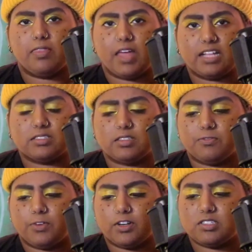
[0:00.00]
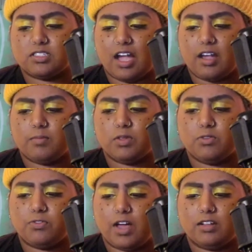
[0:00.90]
And that's the first time
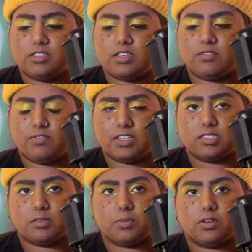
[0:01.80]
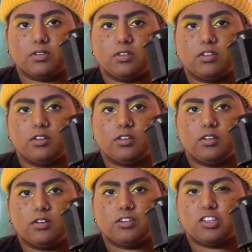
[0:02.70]
you felt invincible.
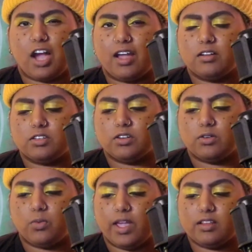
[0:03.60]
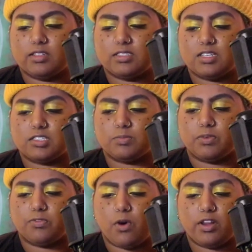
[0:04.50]
Childhood weightlessness
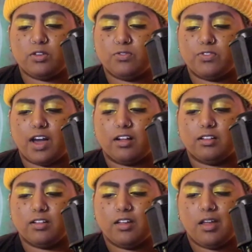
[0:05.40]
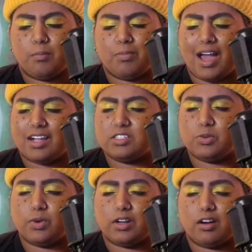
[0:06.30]
before you fell, back
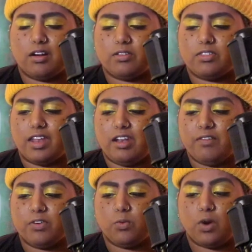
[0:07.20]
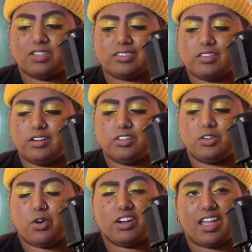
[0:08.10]
to an earth that never once
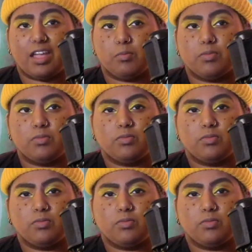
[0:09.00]
learned your name.